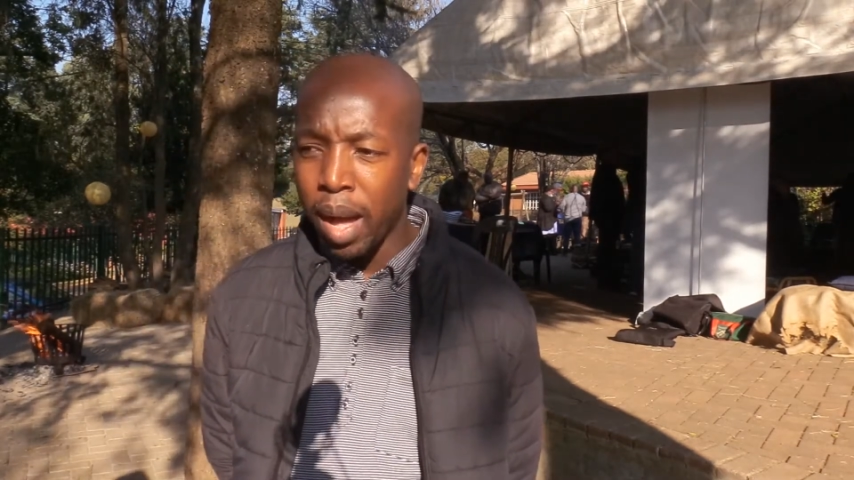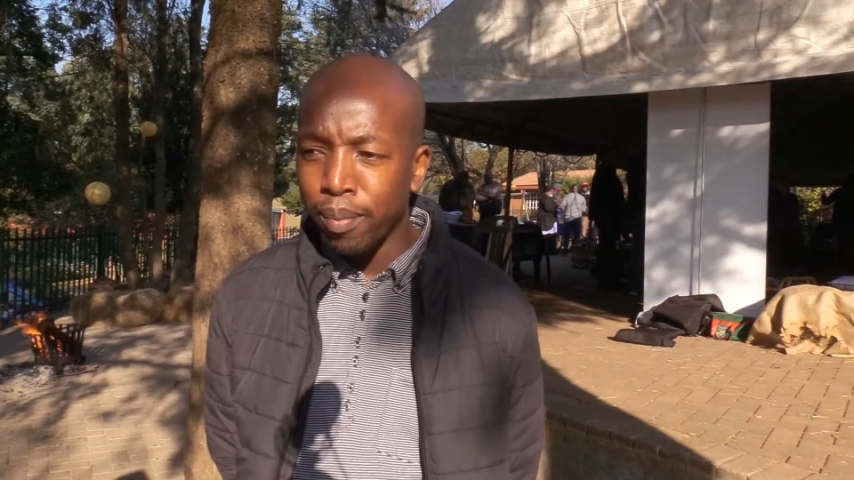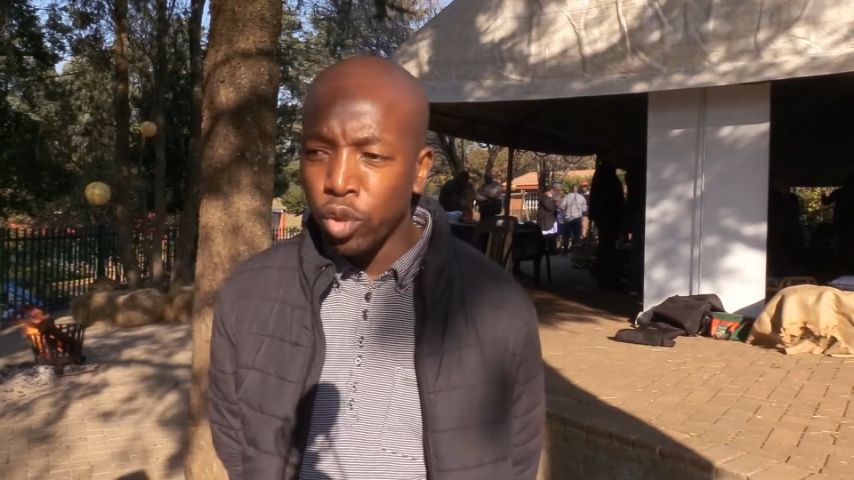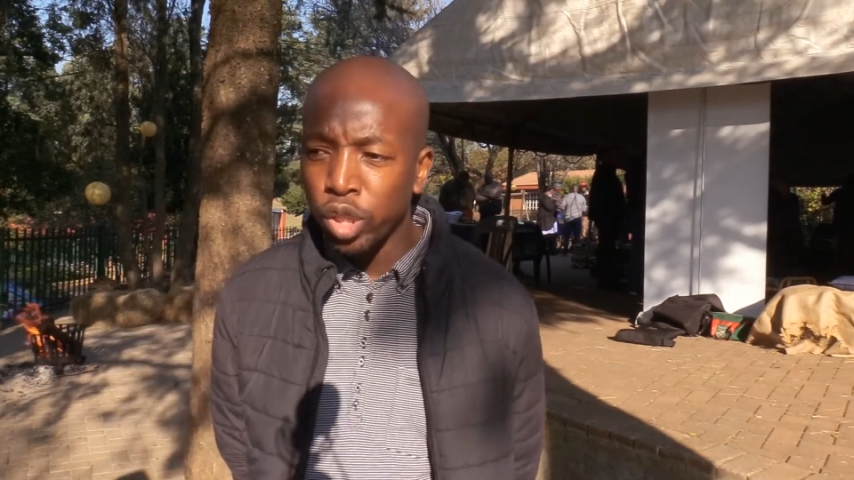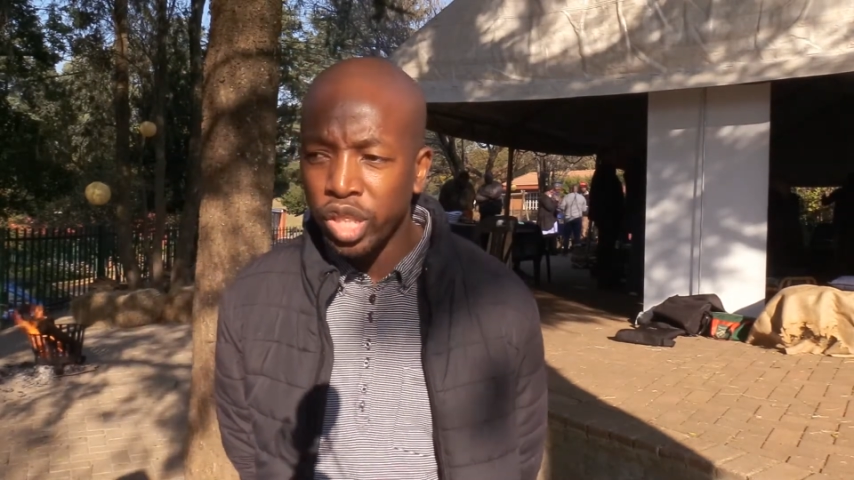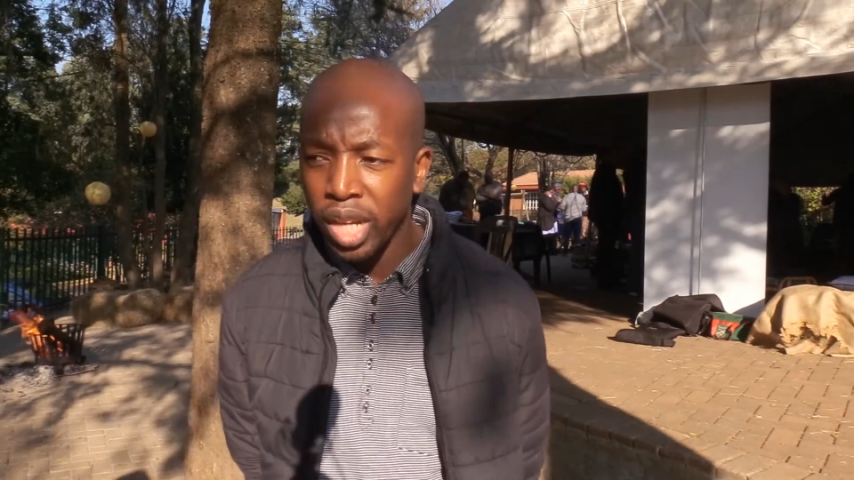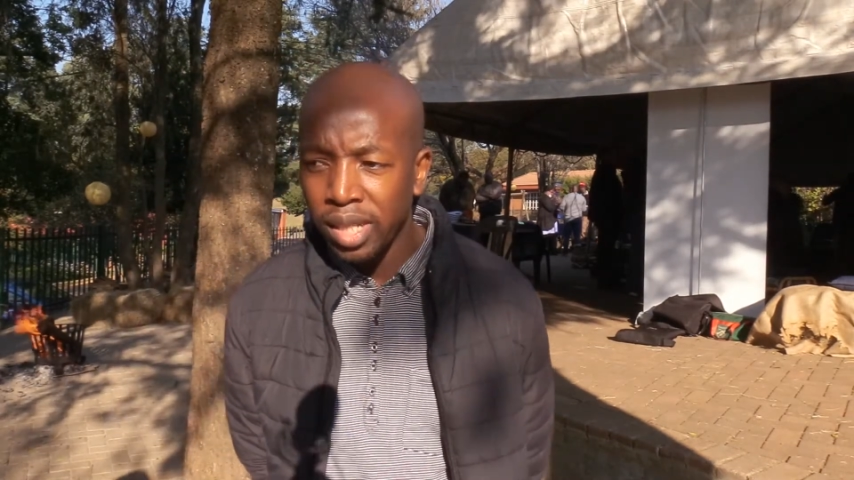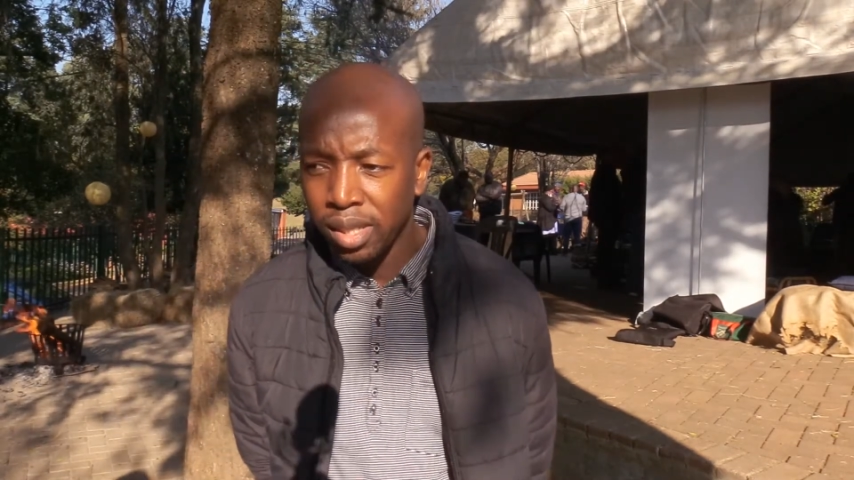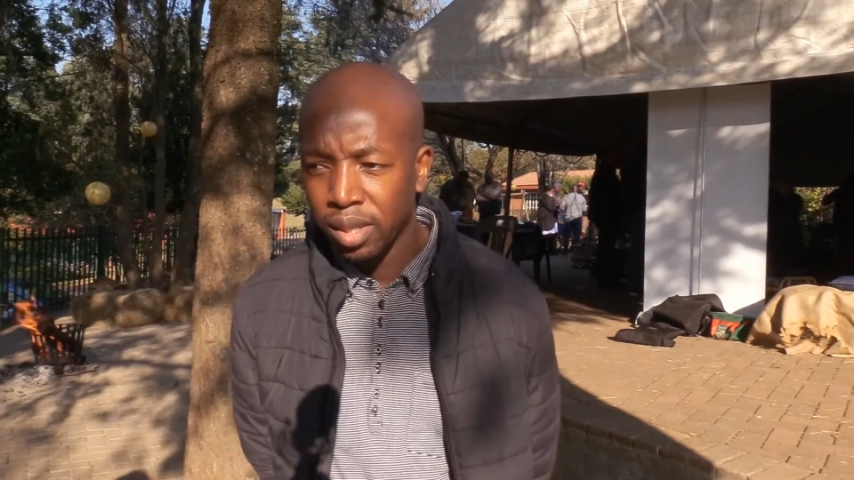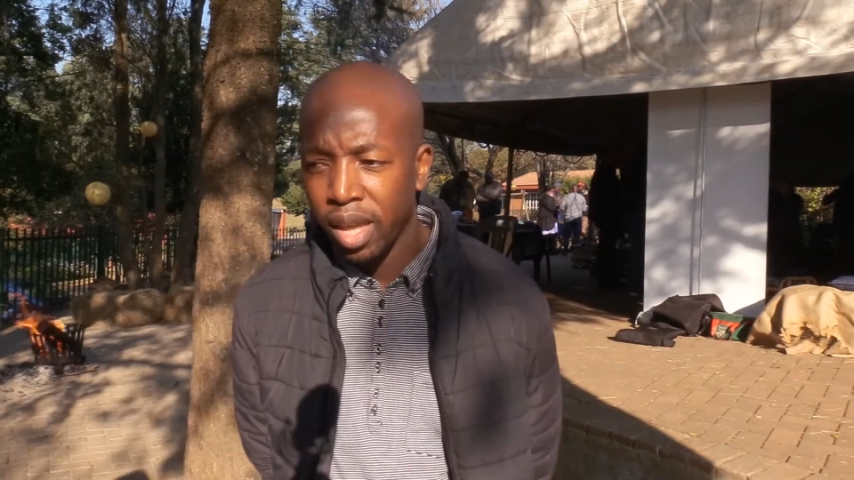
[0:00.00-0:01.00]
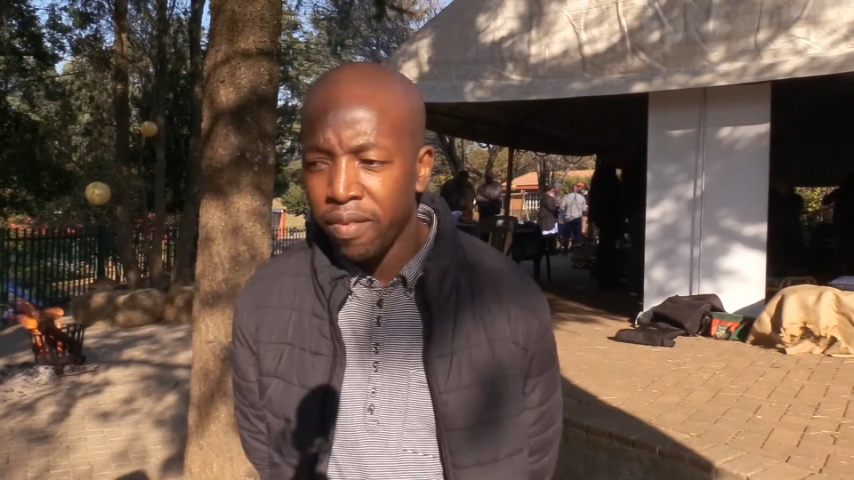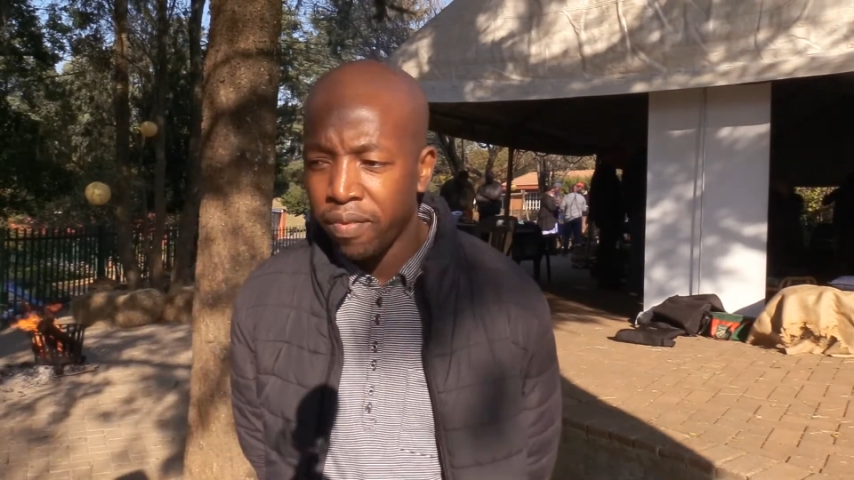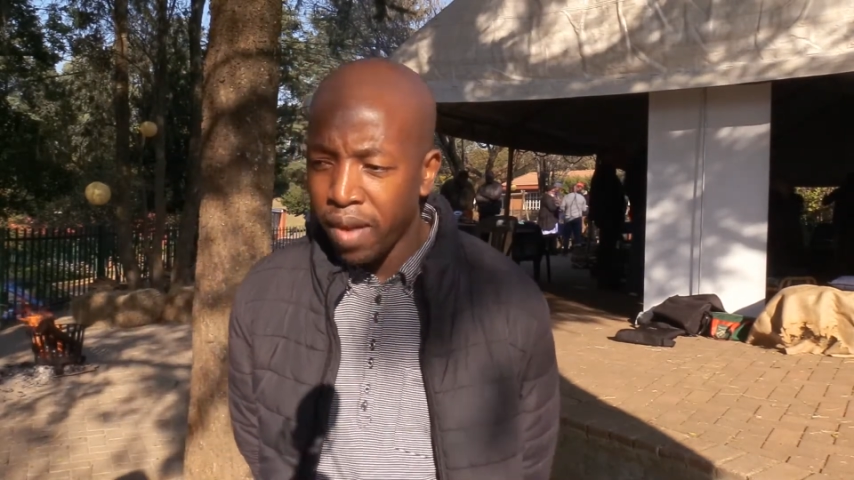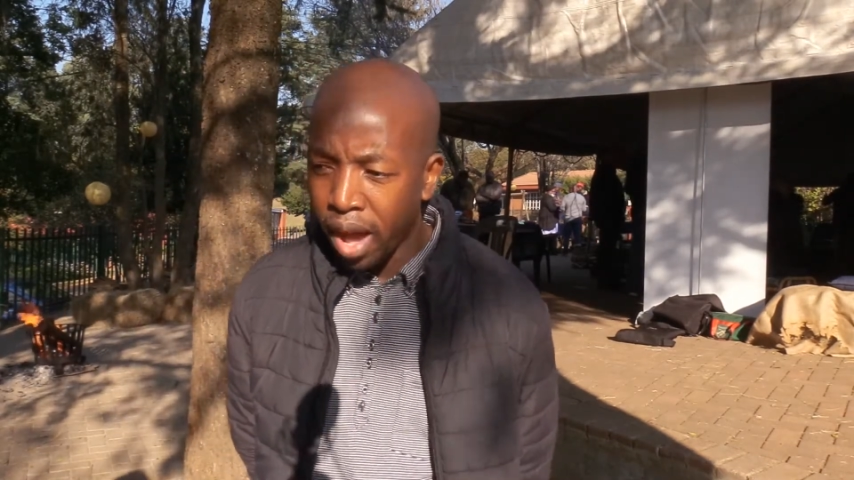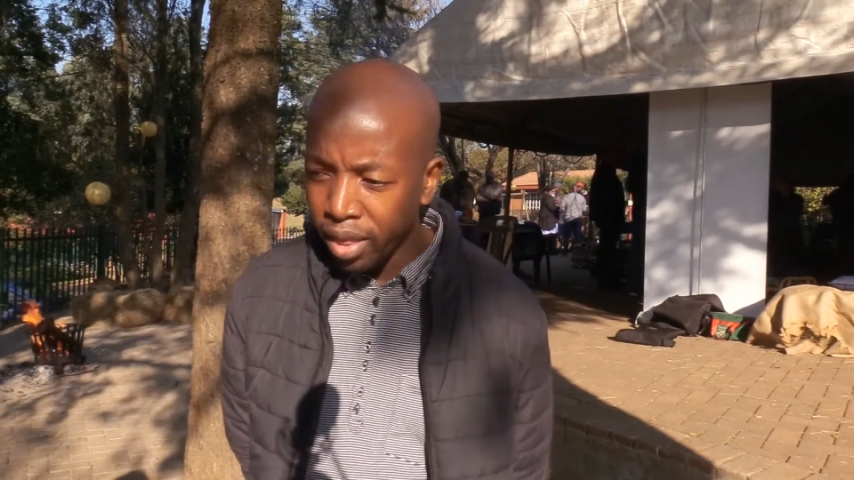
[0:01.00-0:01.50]
I'm not just a
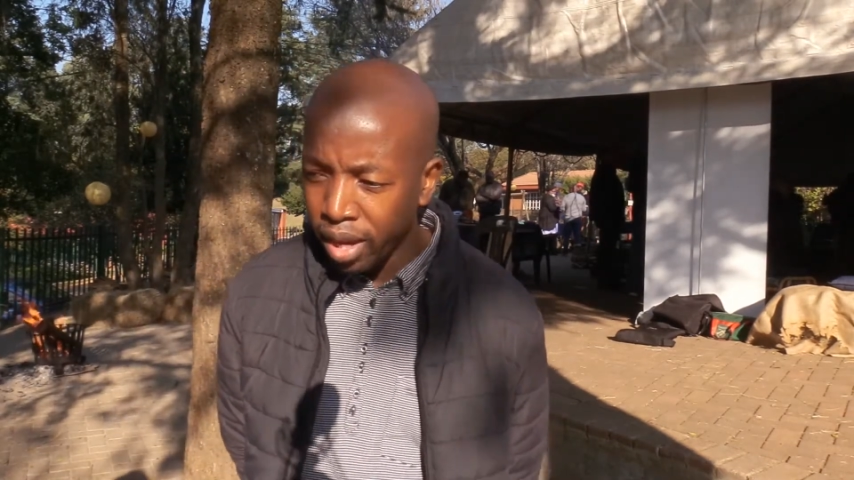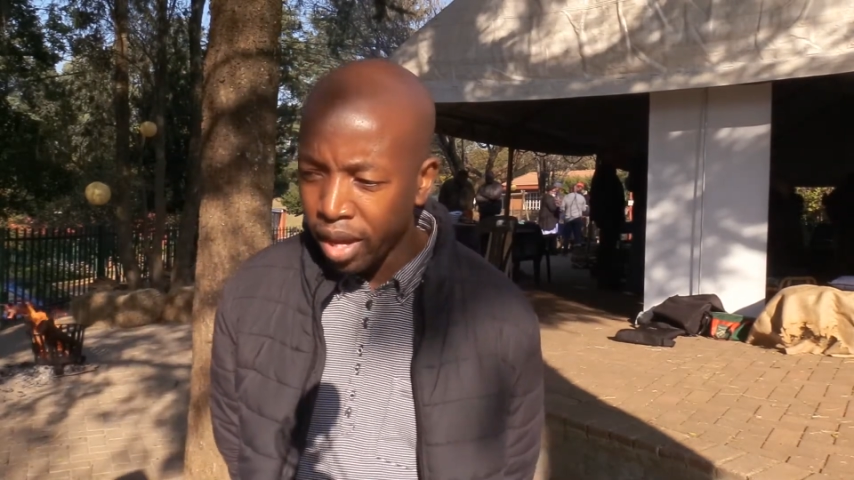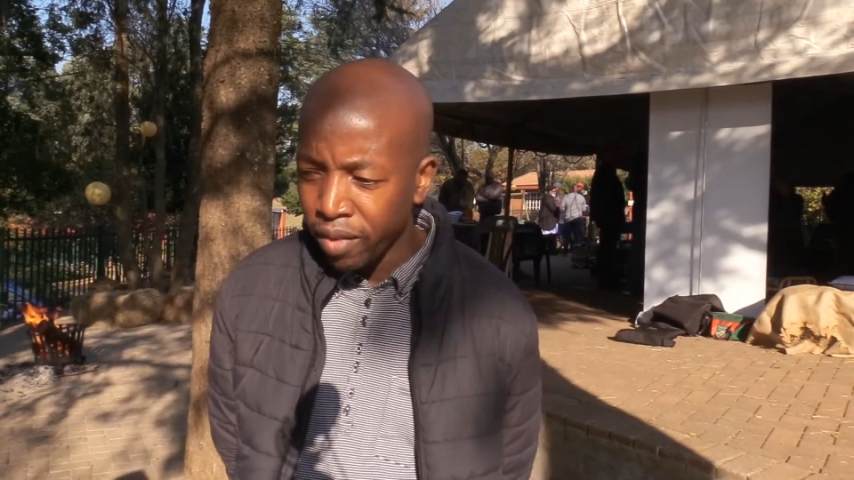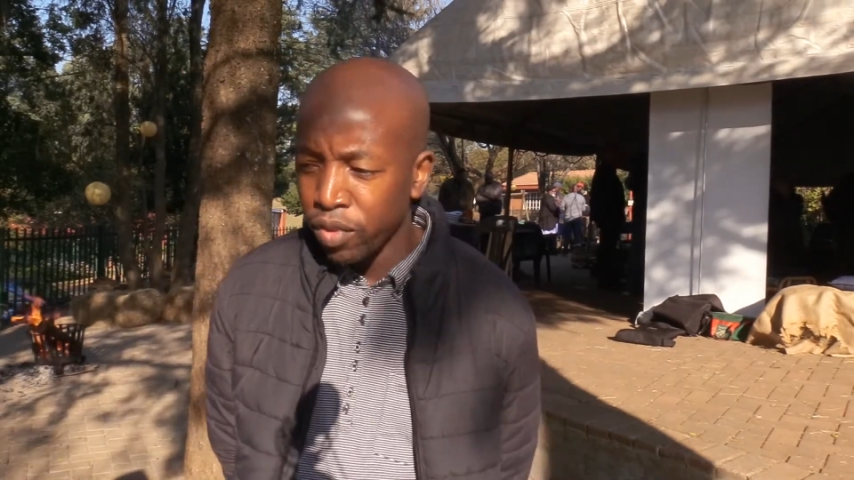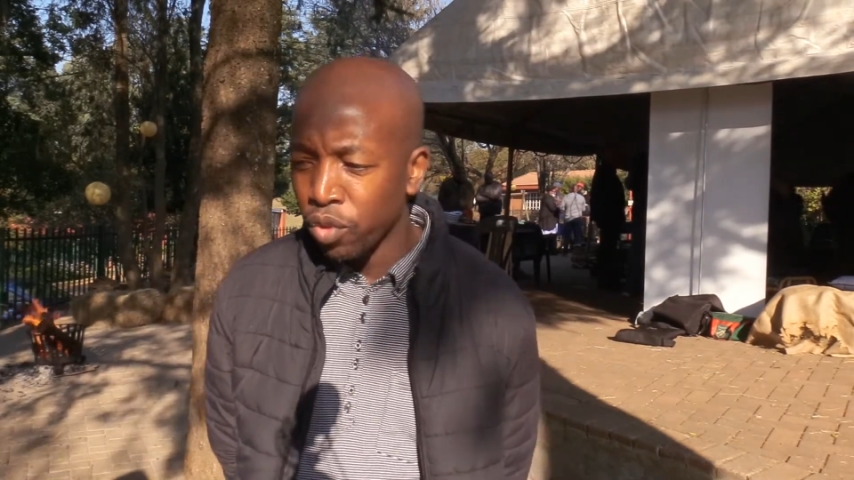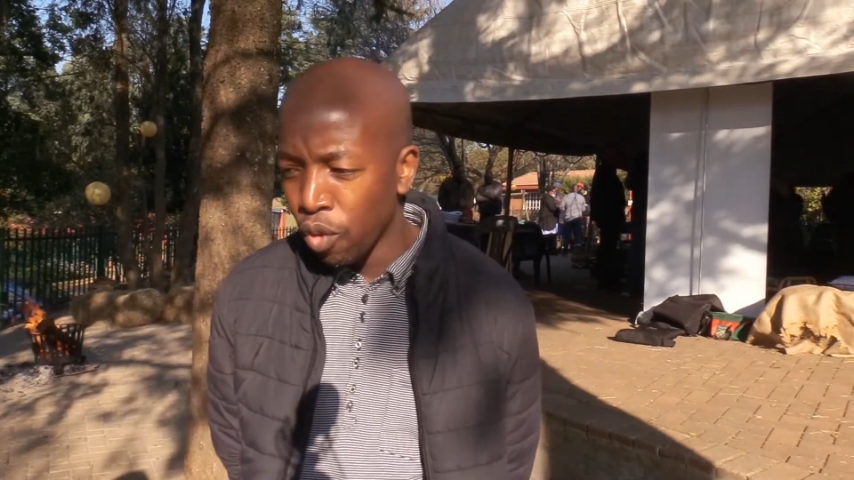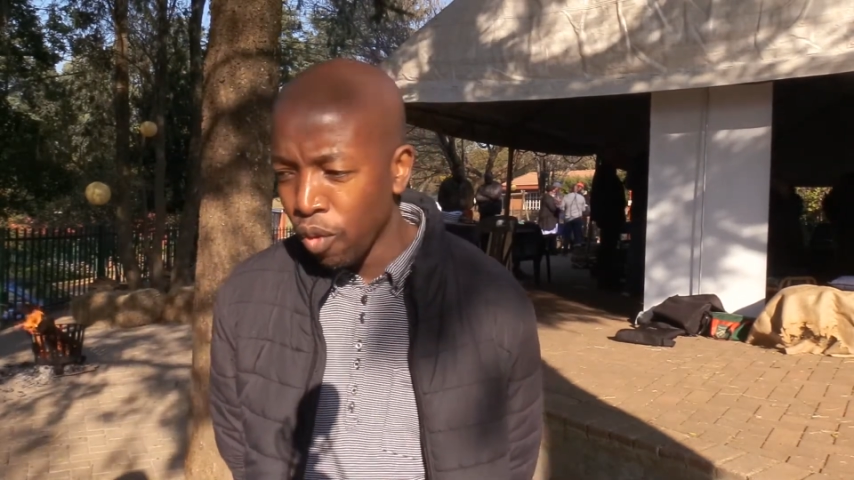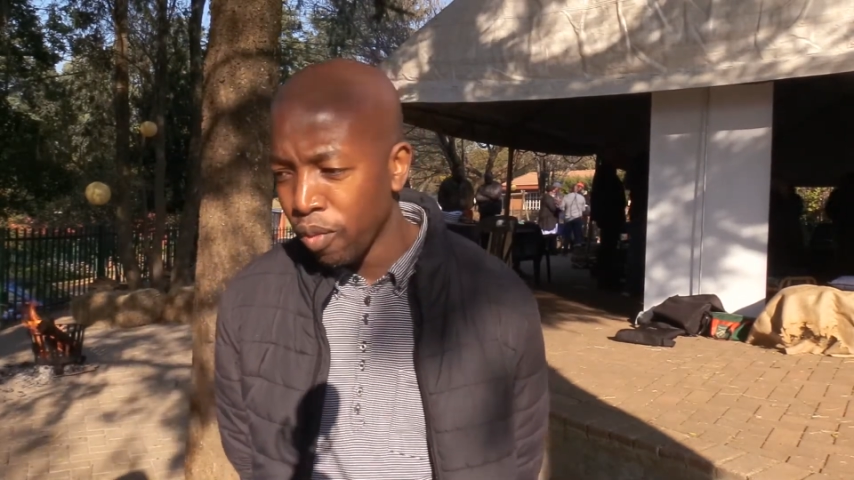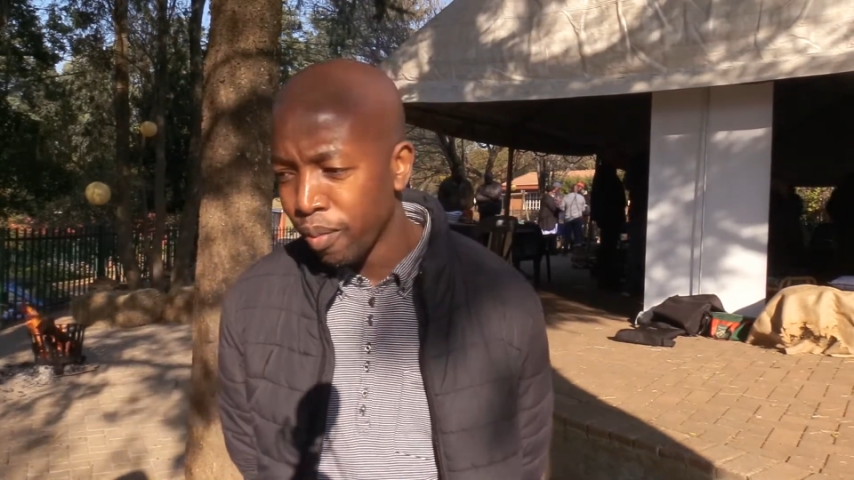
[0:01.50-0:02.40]
father, even though